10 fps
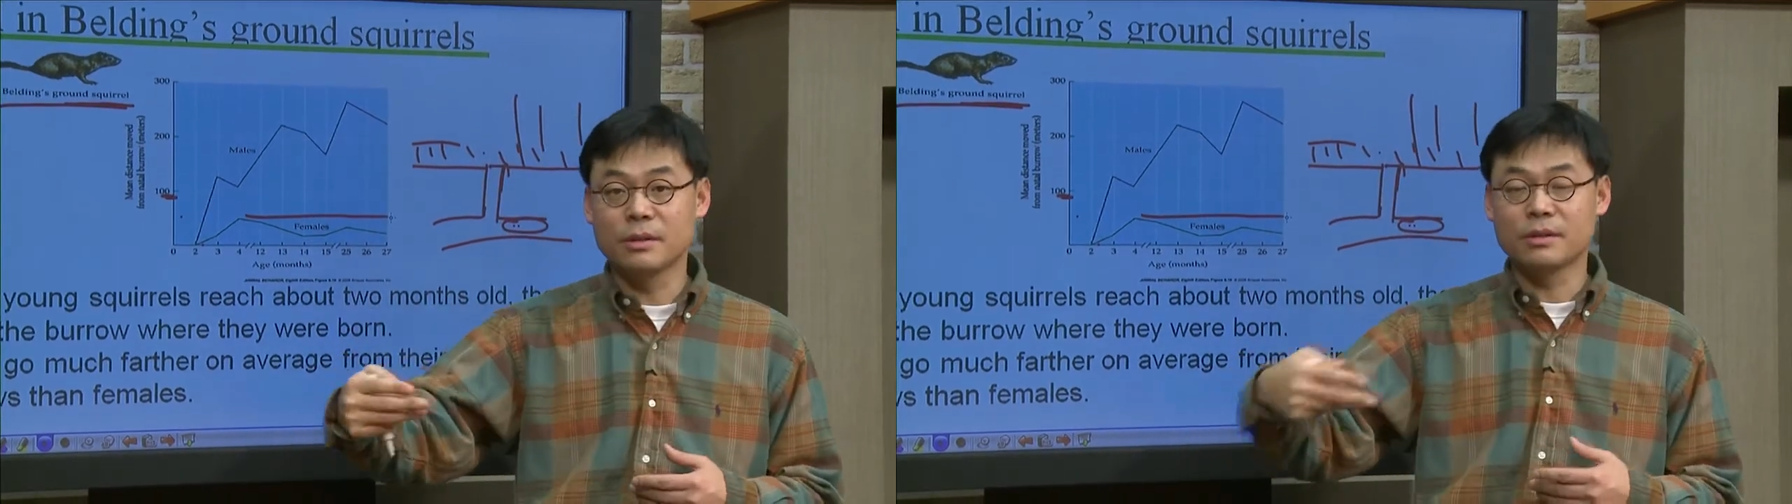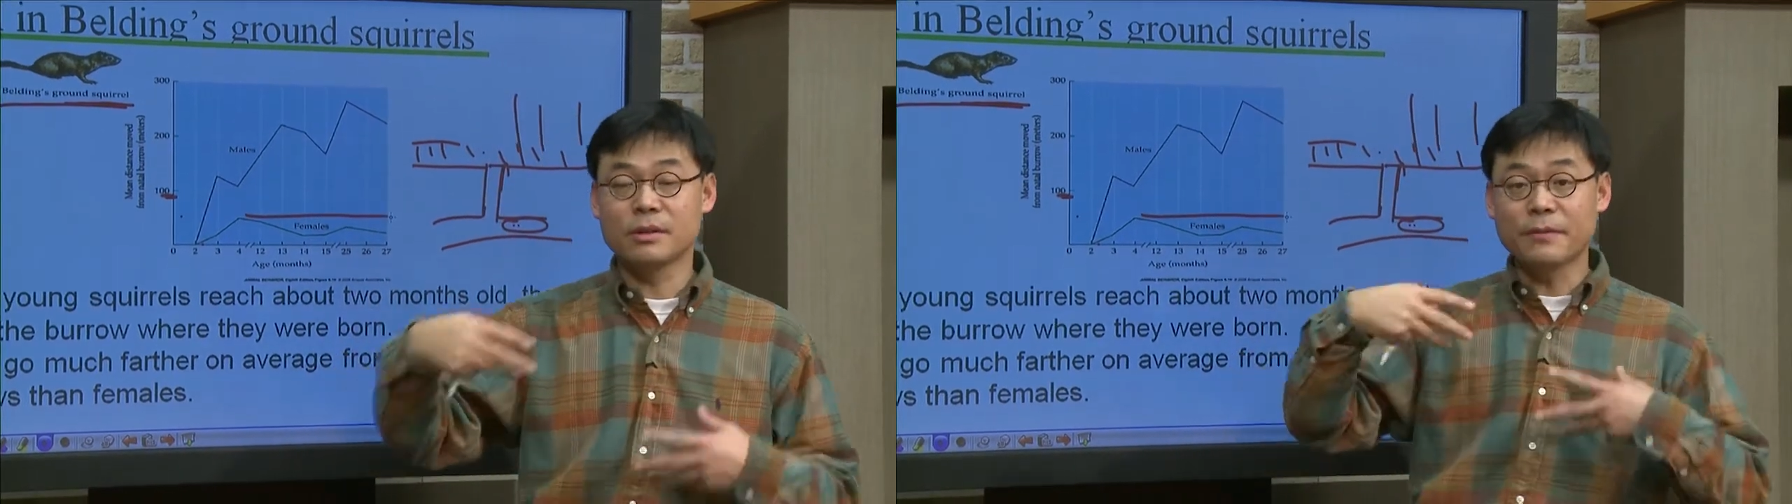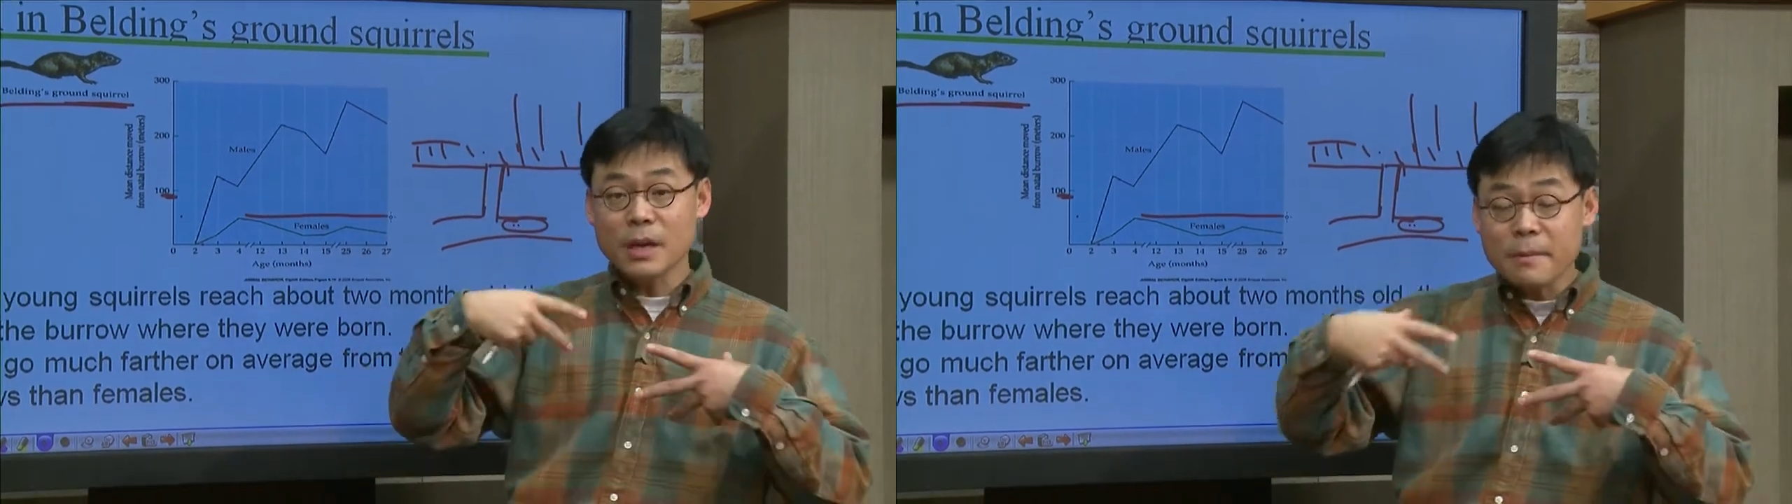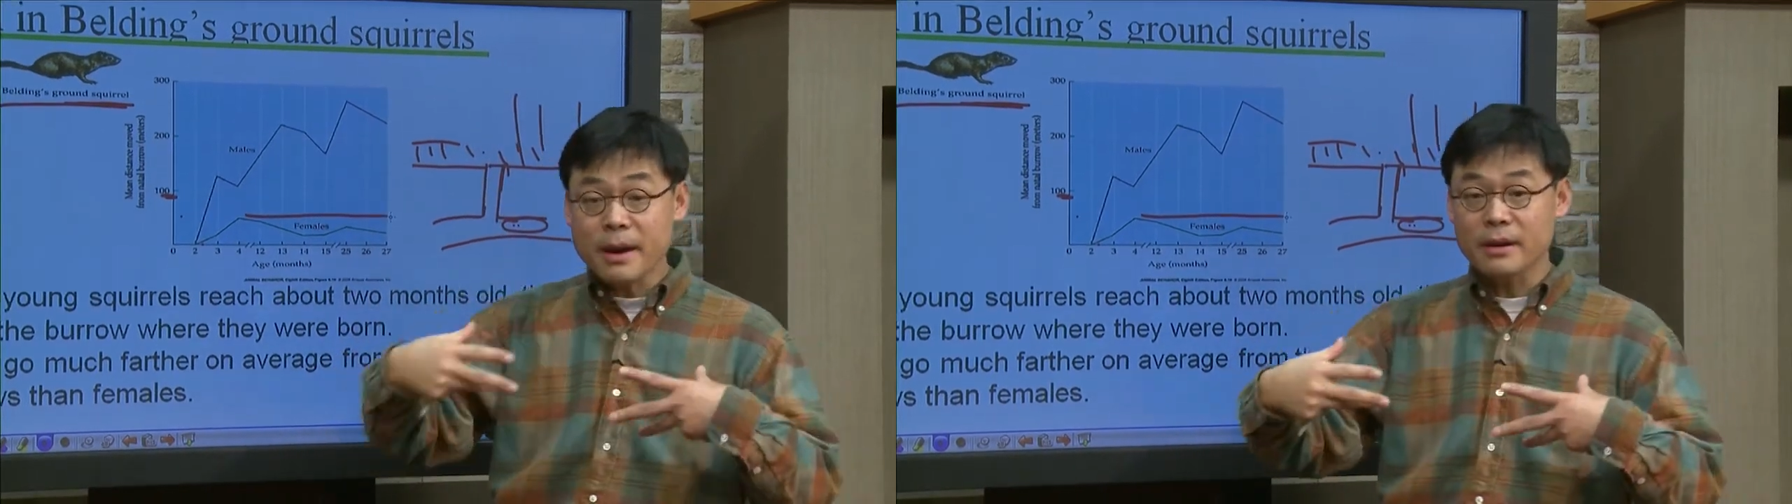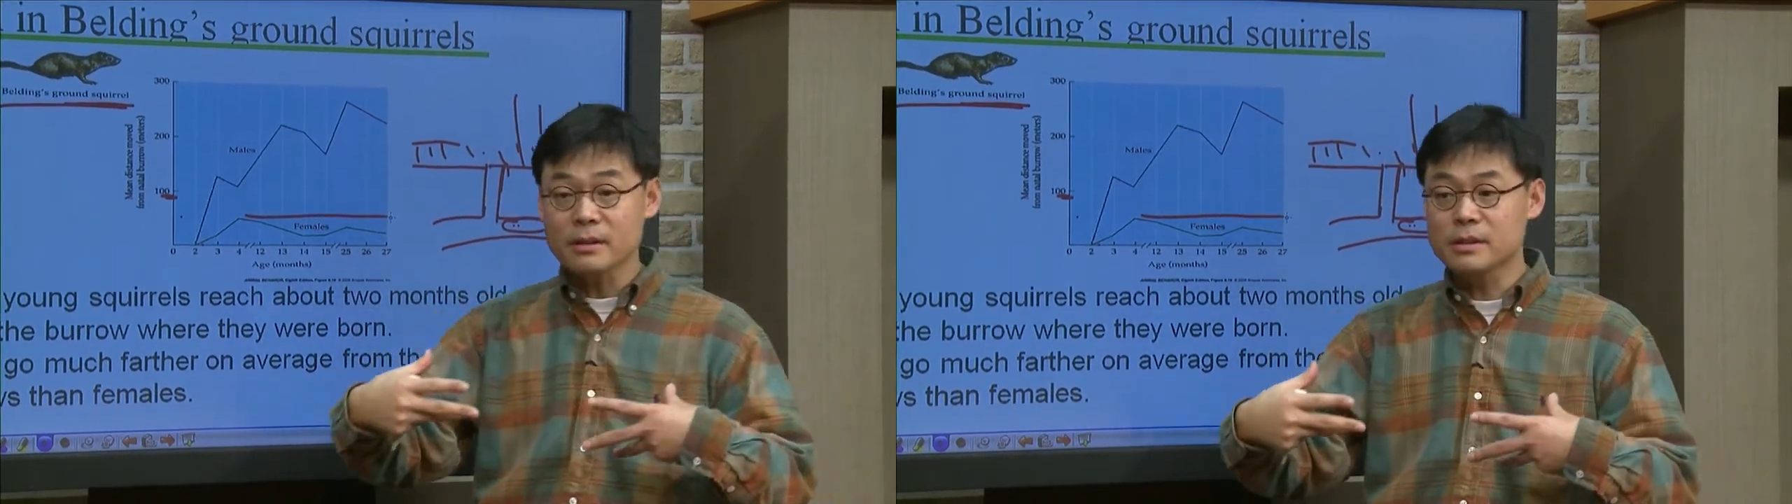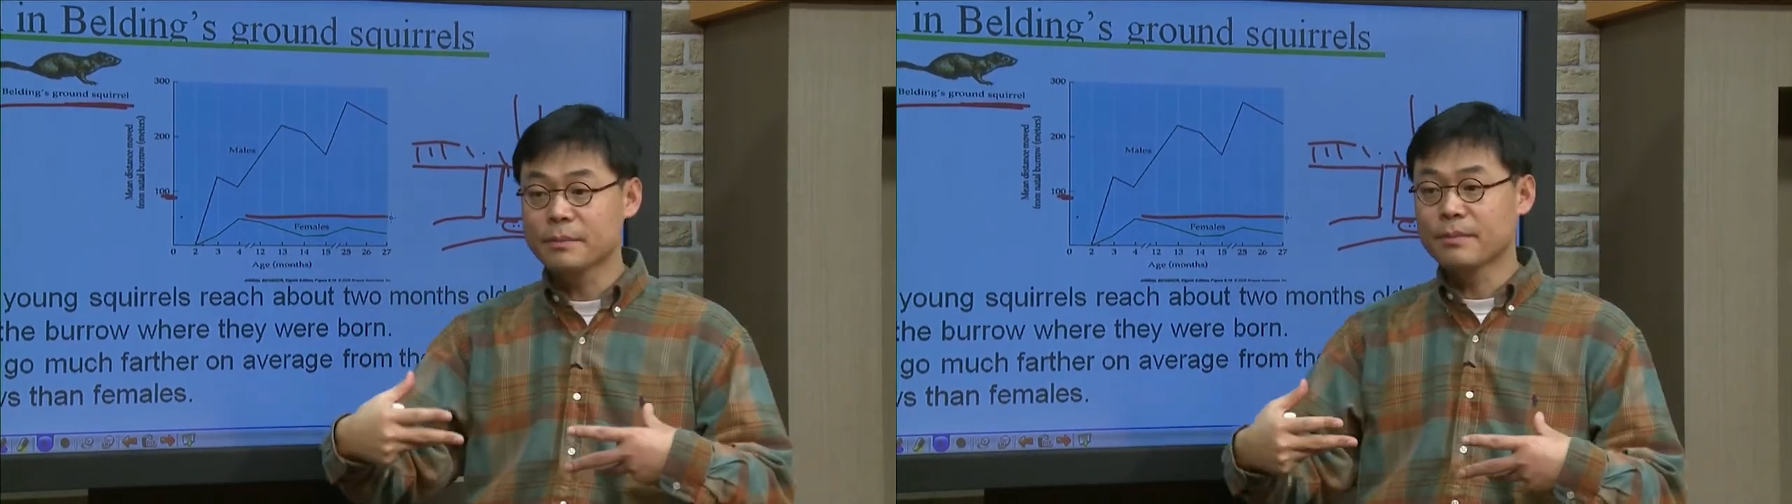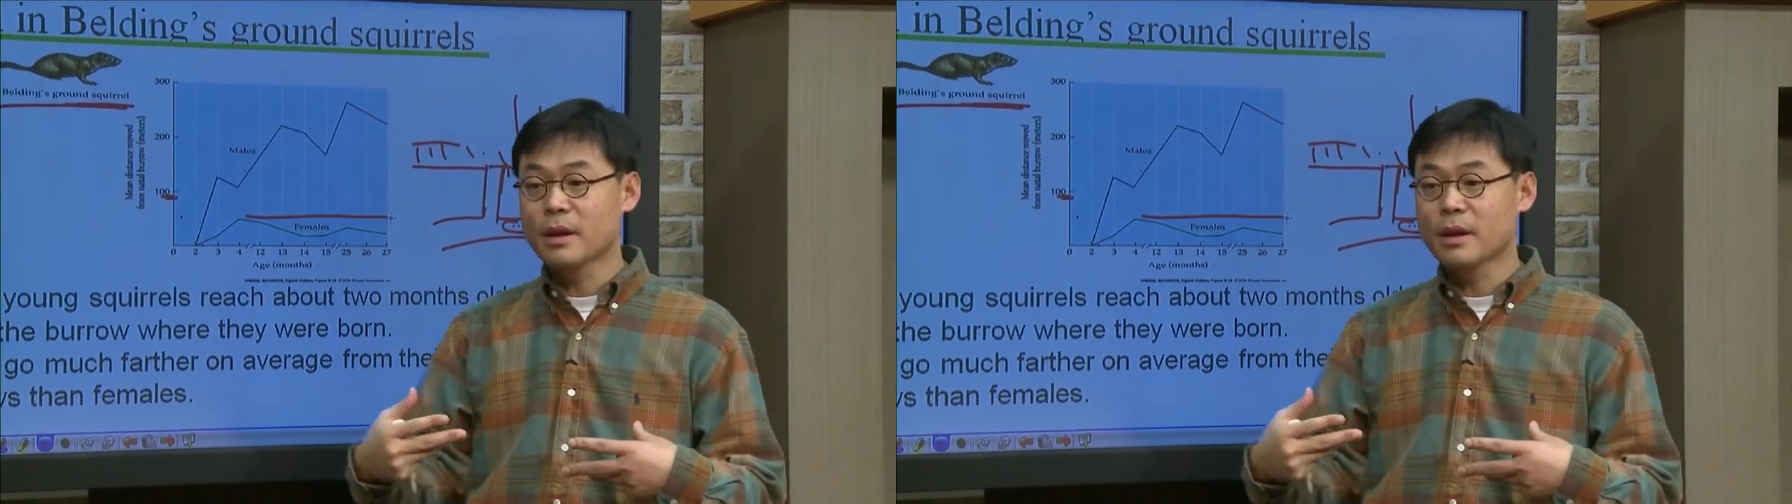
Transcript: to the females.